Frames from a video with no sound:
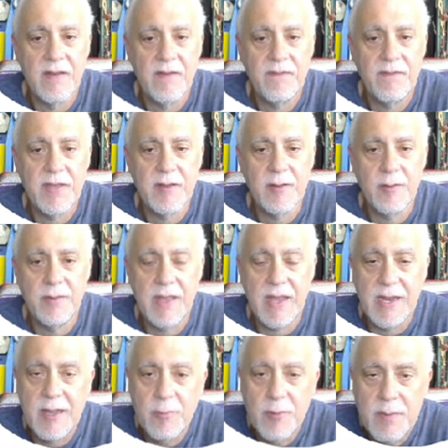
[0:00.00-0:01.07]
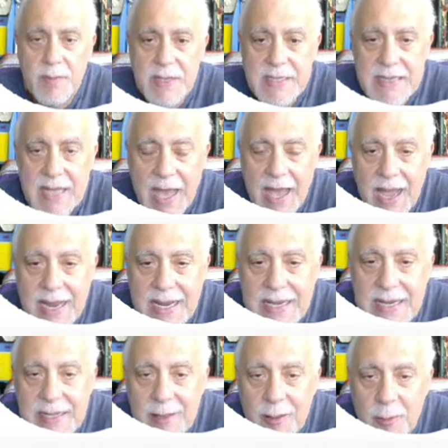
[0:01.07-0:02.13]
filled, and it would be
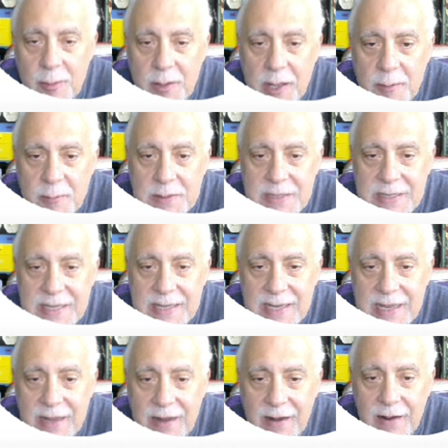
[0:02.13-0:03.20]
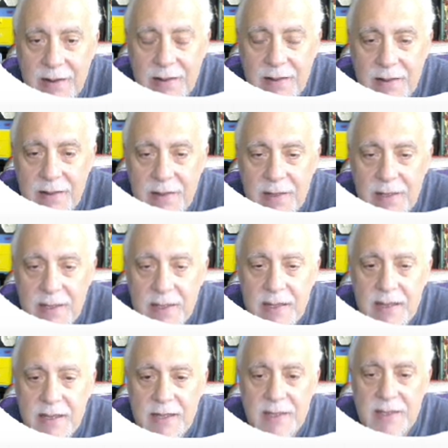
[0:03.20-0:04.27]
tiny little ghost in here.
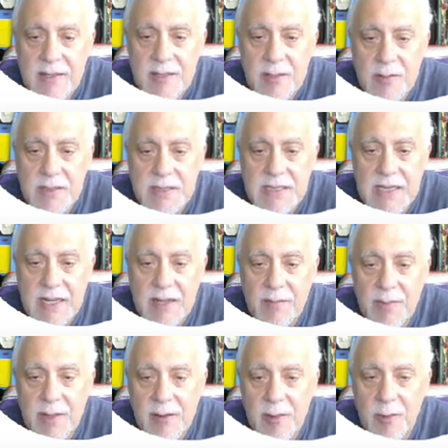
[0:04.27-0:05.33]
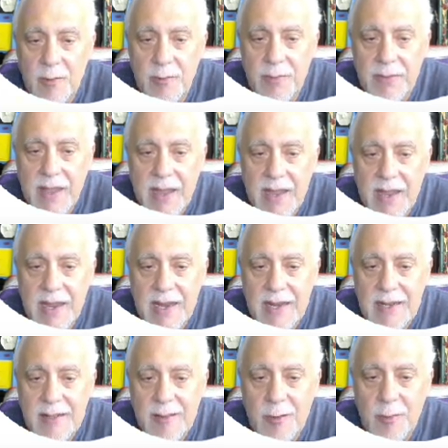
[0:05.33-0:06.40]
You can see them, they're little
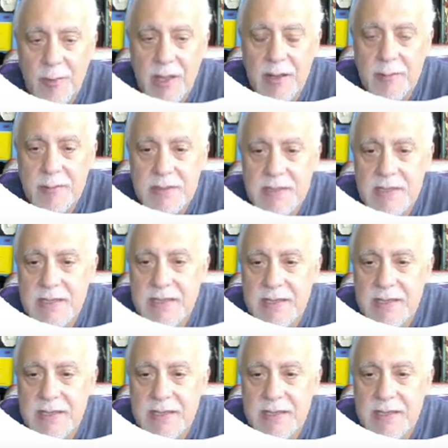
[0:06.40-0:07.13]
tiny little ghosts.